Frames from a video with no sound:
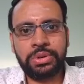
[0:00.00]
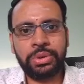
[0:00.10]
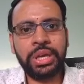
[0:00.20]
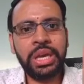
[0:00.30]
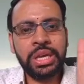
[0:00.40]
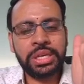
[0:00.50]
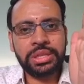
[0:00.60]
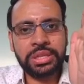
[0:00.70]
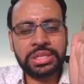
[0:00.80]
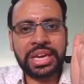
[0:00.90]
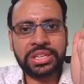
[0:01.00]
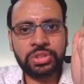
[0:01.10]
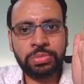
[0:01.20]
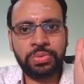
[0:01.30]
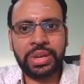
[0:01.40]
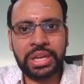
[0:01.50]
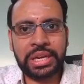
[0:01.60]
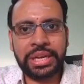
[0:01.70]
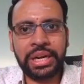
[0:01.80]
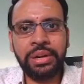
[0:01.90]
Okay, this has to be very
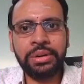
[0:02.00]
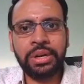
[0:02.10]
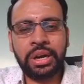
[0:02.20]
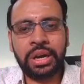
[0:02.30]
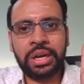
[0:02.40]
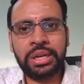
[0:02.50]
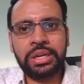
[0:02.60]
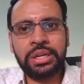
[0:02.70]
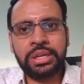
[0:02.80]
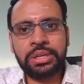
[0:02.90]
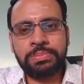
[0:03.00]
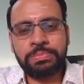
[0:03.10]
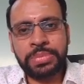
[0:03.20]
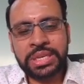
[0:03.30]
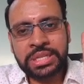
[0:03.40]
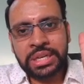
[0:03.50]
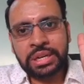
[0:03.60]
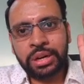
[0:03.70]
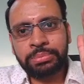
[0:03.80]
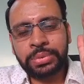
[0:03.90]
clear. On BZ
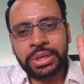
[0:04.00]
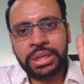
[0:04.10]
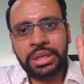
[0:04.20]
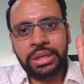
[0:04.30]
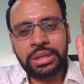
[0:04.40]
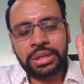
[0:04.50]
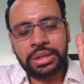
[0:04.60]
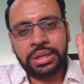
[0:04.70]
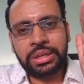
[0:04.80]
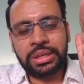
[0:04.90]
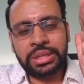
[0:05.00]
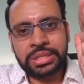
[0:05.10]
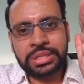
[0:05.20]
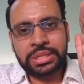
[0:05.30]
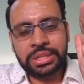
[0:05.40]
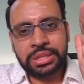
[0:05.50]
component is